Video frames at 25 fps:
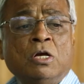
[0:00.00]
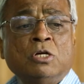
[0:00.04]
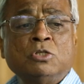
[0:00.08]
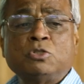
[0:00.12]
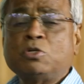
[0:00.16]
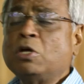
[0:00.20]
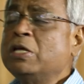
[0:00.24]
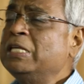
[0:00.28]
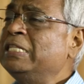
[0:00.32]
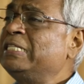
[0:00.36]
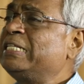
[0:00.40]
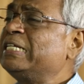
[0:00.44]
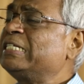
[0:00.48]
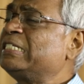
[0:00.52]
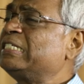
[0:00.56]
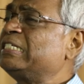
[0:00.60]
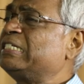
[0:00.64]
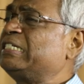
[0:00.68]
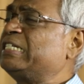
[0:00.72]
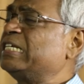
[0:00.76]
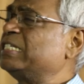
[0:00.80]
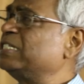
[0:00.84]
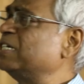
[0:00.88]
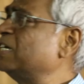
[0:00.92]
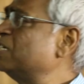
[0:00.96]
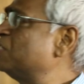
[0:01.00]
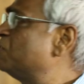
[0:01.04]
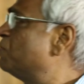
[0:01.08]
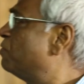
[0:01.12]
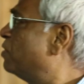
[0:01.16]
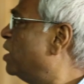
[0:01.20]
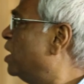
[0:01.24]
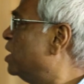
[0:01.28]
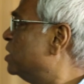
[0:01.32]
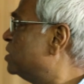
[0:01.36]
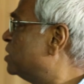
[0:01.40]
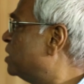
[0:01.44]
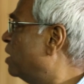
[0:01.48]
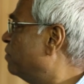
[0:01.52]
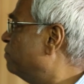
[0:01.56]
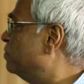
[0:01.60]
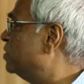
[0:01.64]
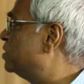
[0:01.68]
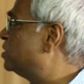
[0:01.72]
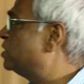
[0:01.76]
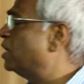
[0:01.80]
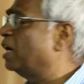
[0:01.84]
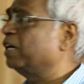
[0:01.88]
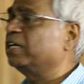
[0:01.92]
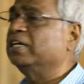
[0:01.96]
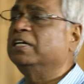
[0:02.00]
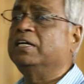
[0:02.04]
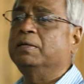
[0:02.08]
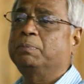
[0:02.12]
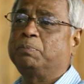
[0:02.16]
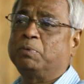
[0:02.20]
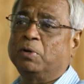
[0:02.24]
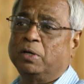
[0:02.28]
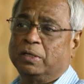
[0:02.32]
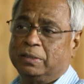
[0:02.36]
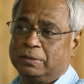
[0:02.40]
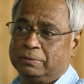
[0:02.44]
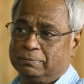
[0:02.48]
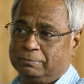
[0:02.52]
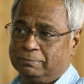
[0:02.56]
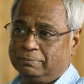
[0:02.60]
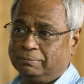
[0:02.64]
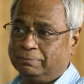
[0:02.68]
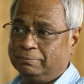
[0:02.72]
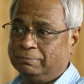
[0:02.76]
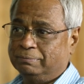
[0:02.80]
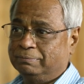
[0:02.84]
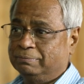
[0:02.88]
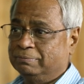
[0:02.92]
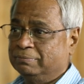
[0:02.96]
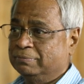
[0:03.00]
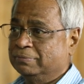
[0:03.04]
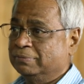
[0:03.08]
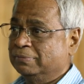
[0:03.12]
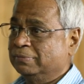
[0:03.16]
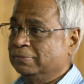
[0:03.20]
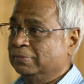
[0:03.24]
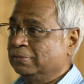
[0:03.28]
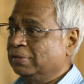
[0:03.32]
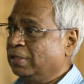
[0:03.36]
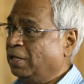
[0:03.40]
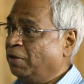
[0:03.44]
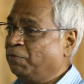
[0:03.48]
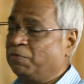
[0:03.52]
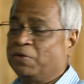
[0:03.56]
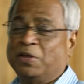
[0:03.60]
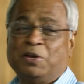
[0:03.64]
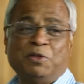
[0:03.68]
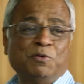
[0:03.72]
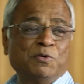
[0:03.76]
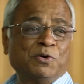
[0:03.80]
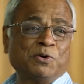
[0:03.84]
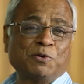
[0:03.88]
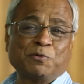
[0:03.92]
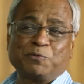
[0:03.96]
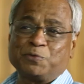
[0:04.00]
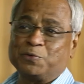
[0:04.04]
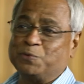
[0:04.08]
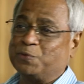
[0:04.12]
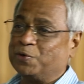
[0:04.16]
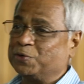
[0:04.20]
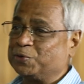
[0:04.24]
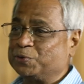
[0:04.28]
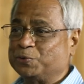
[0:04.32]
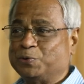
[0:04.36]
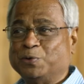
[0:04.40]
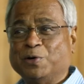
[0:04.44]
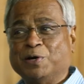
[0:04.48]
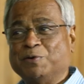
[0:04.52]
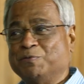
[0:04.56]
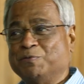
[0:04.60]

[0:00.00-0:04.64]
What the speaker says: So, in these deserts of Rajasthan, we started deploying. If any one of you want to go